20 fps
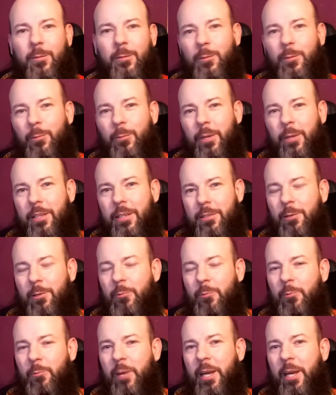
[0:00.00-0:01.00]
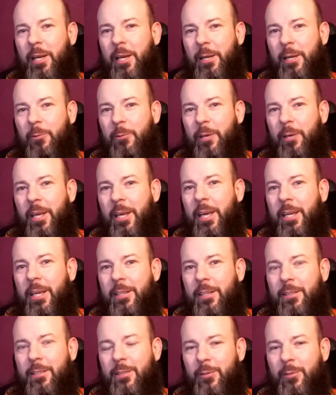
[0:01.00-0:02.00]
when that's not really what it
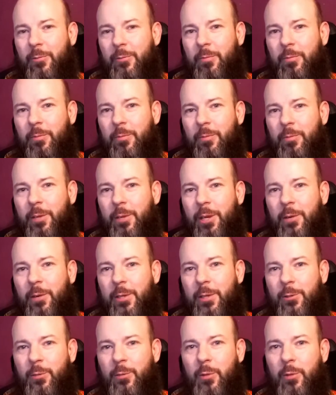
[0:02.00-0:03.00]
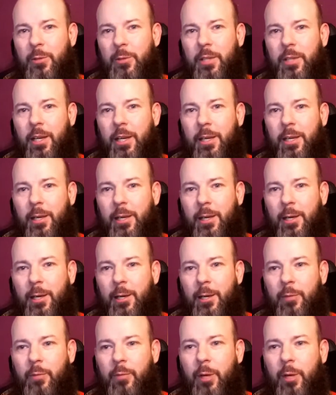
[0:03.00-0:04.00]
is. It's almost like
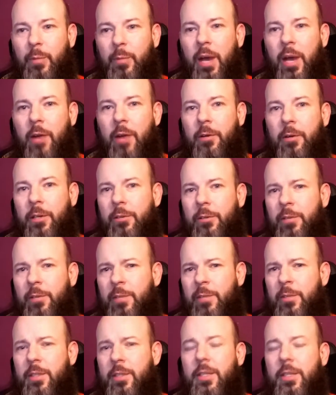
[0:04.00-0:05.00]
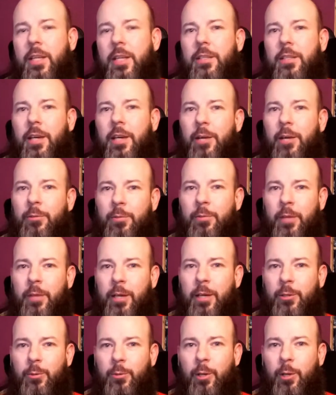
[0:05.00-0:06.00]
a parody or even satire of the actual